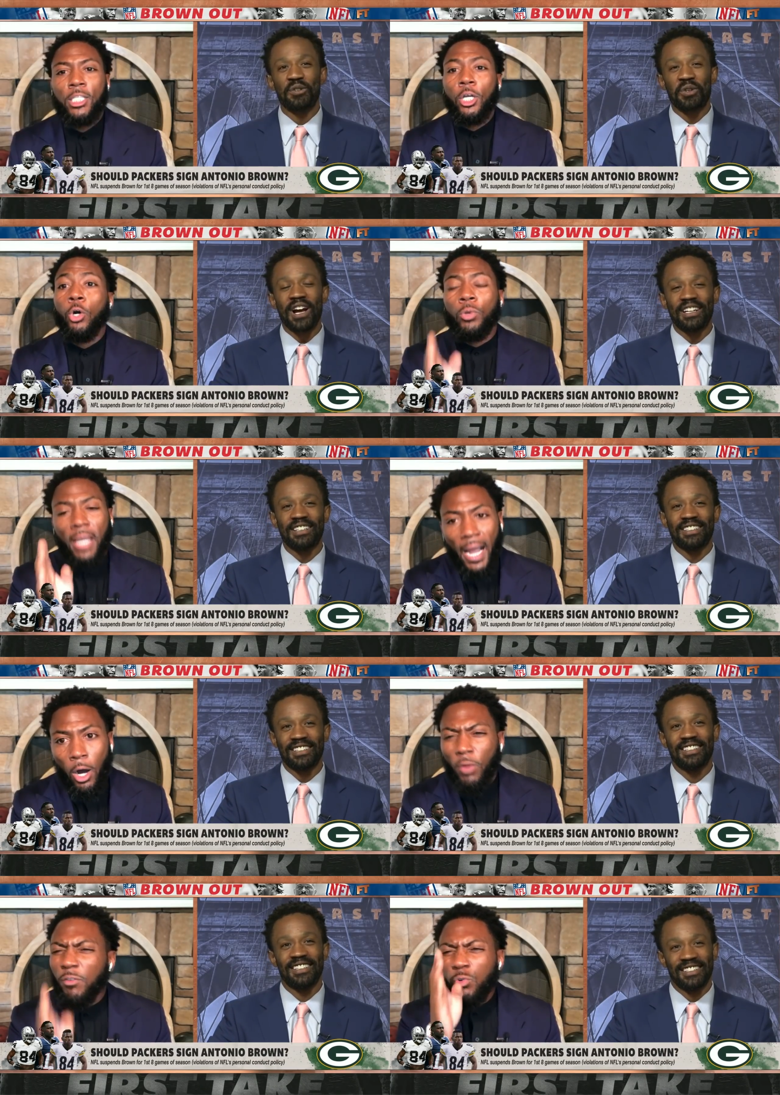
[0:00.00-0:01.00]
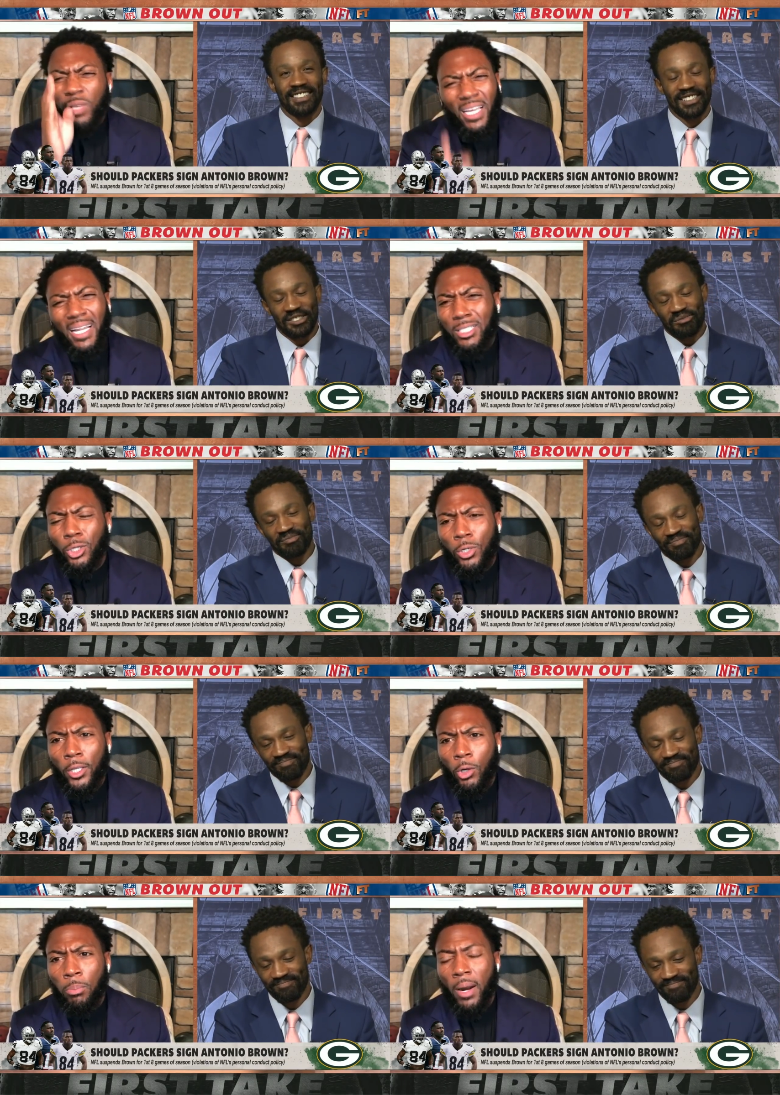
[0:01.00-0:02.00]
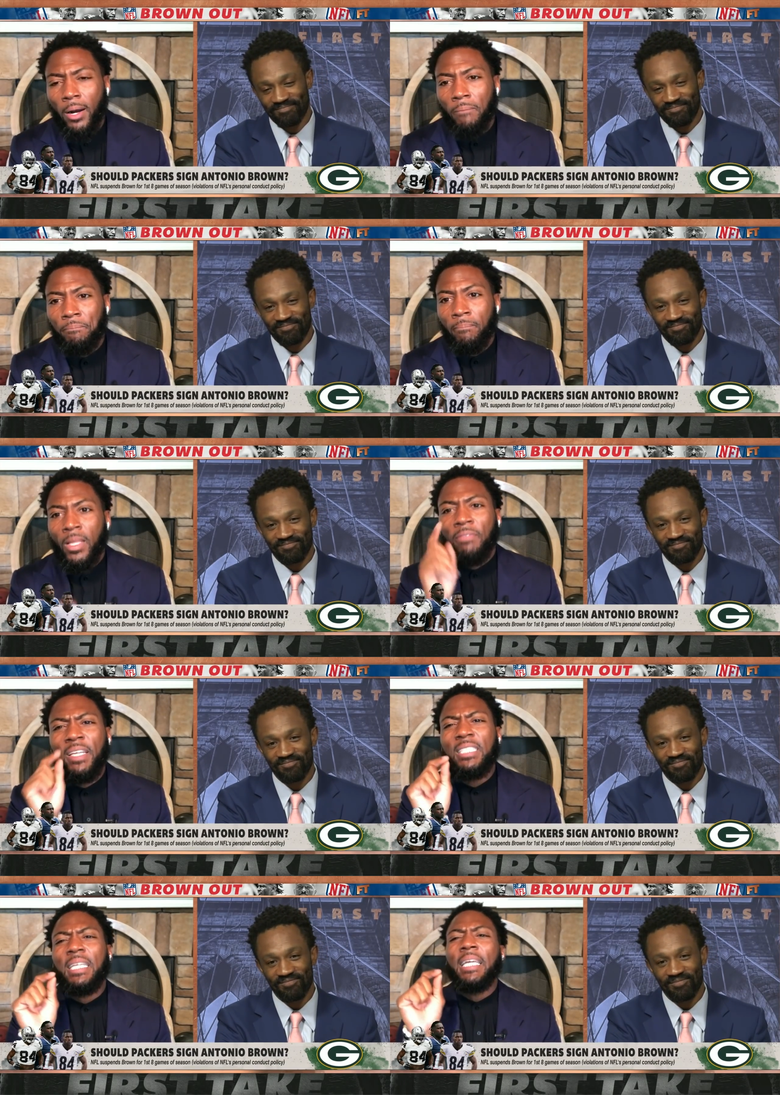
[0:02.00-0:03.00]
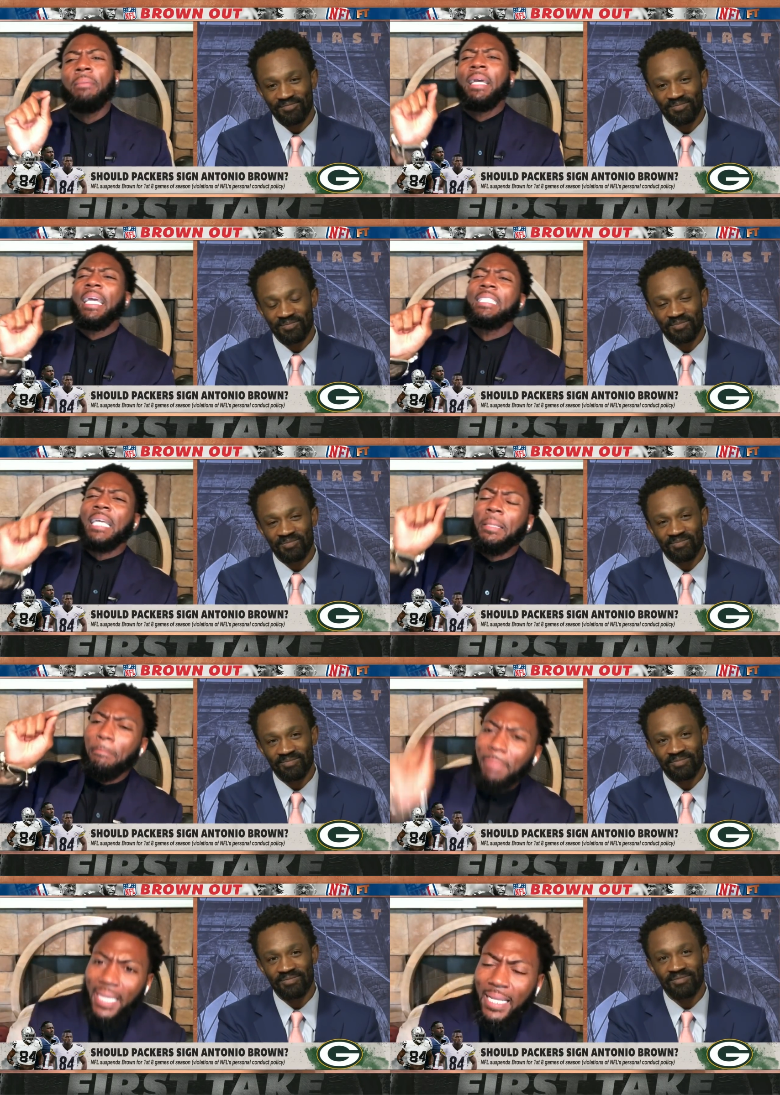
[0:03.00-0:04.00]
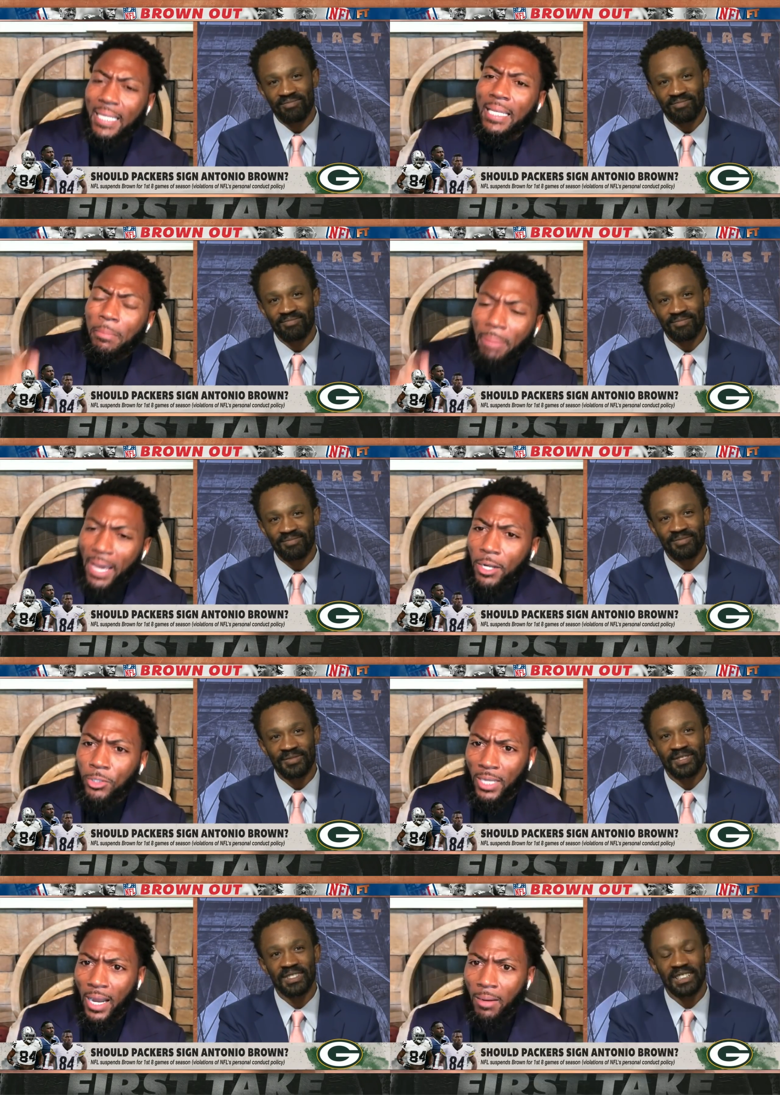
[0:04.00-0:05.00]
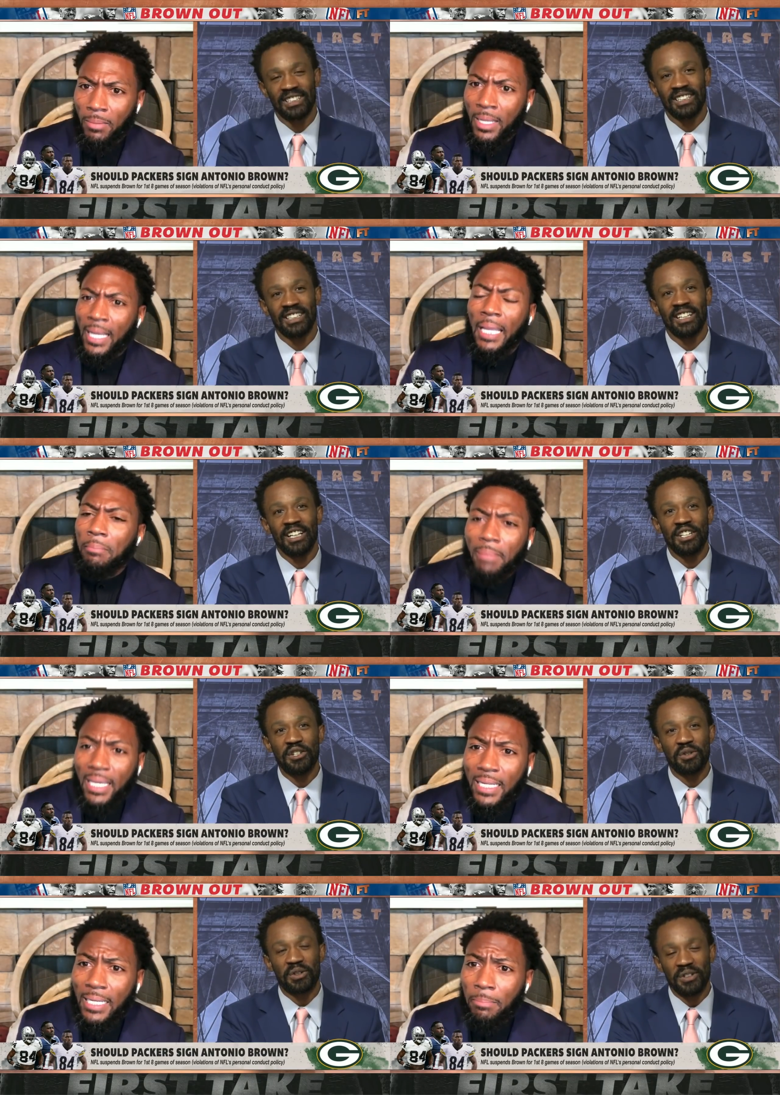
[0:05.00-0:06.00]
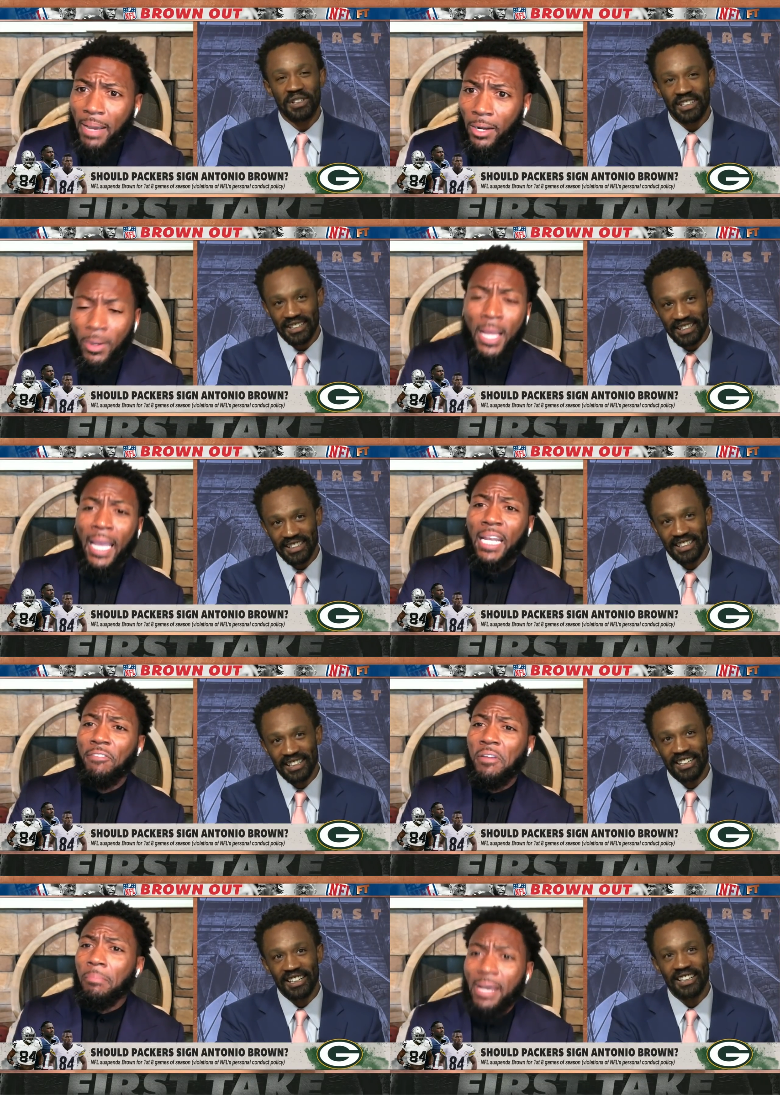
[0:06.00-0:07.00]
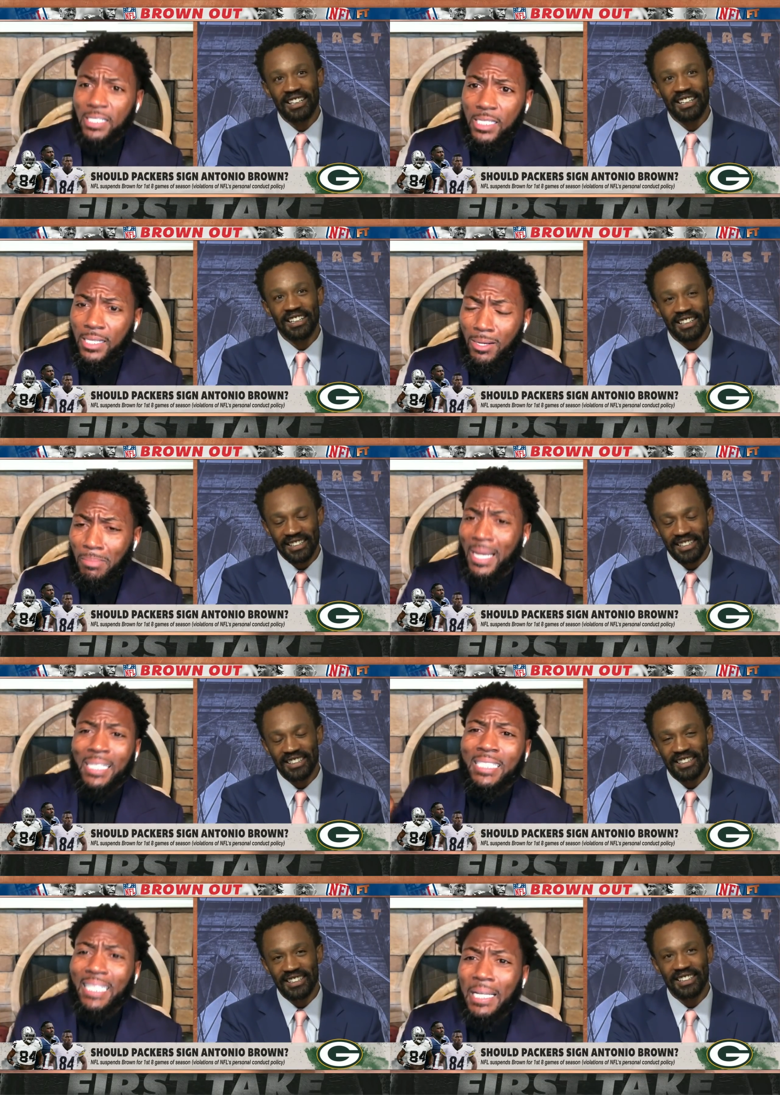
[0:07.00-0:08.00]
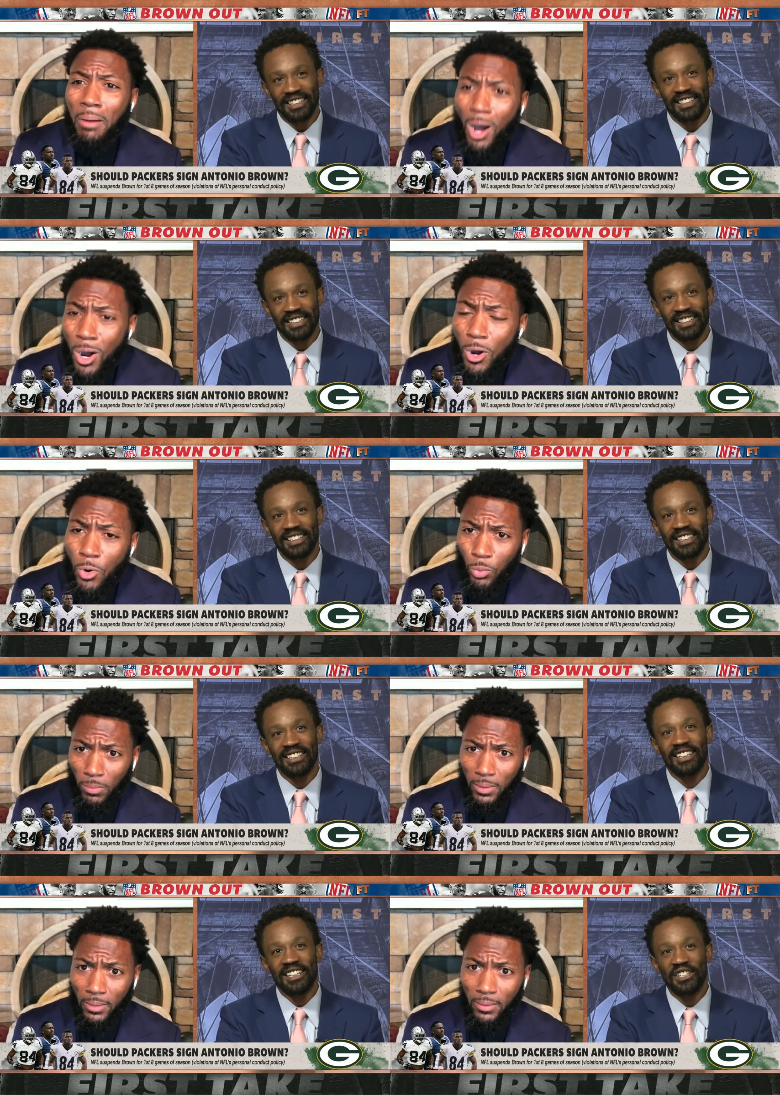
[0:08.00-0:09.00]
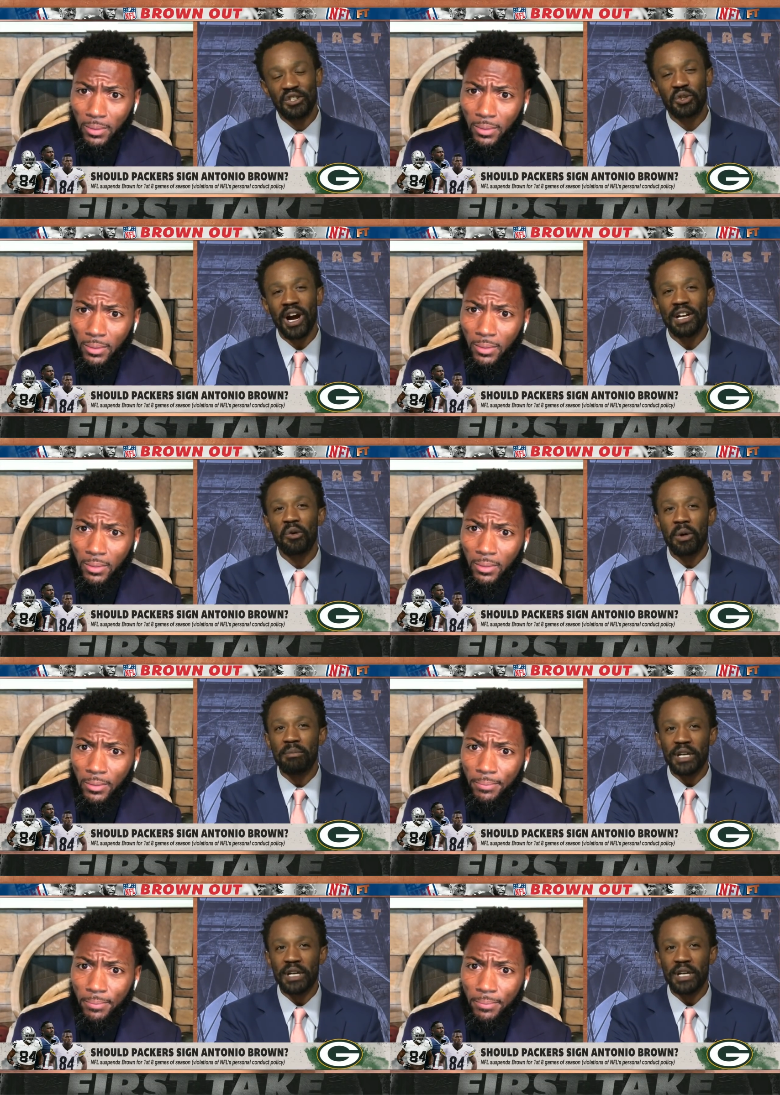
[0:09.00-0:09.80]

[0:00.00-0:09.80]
Speaker 1: and so to. now, if you get Antonio Brown, this team is immediately better, Dom. Immediately better. And if he messes up, send him home.
Speaker 2: You're trying to win